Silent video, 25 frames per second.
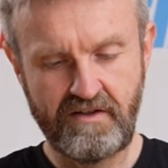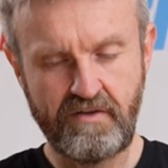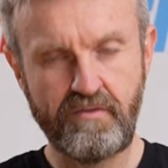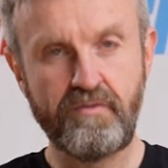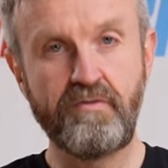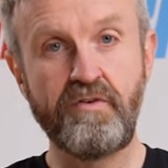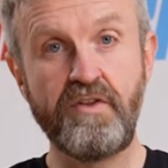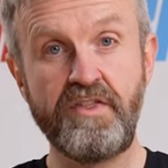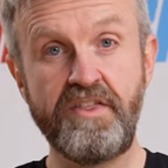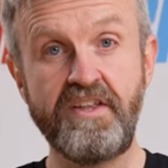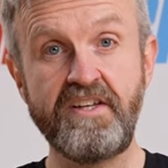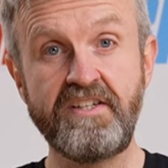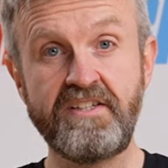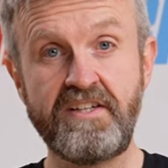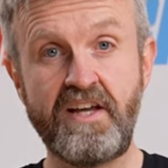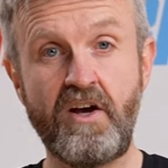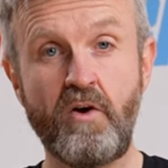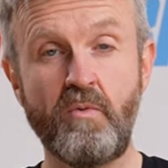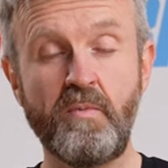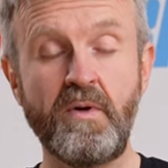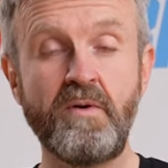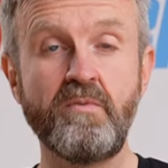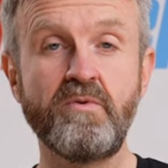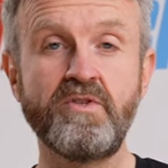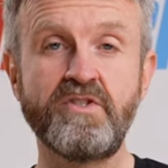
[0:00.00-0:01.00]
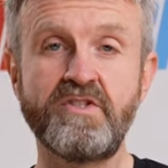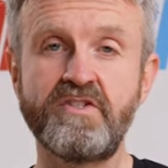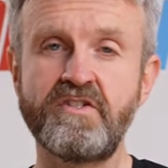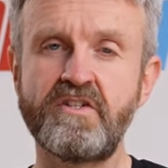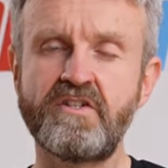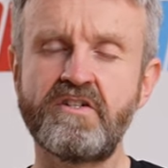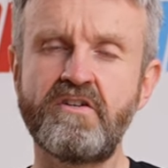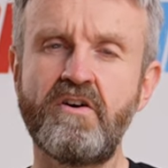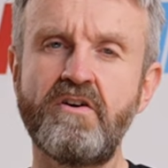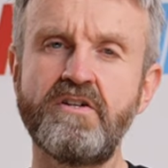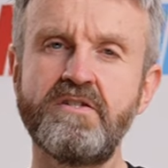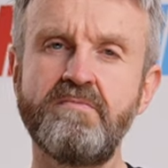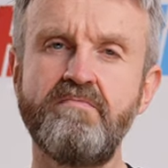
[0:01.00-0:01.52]
for this helmet, which is a
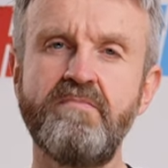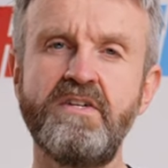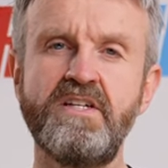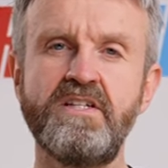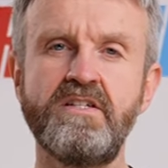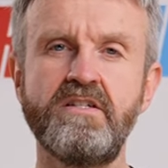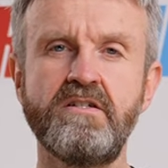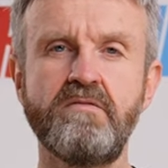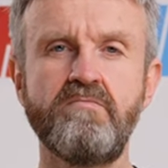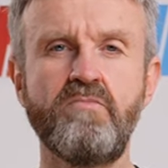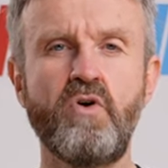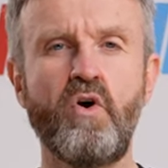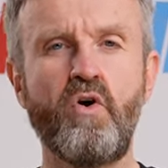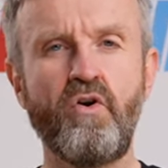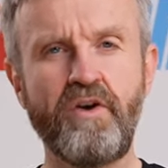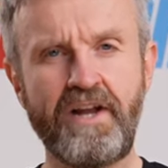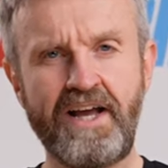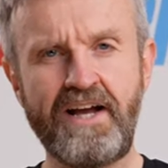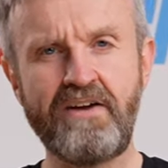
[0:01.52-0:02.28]
size medium, on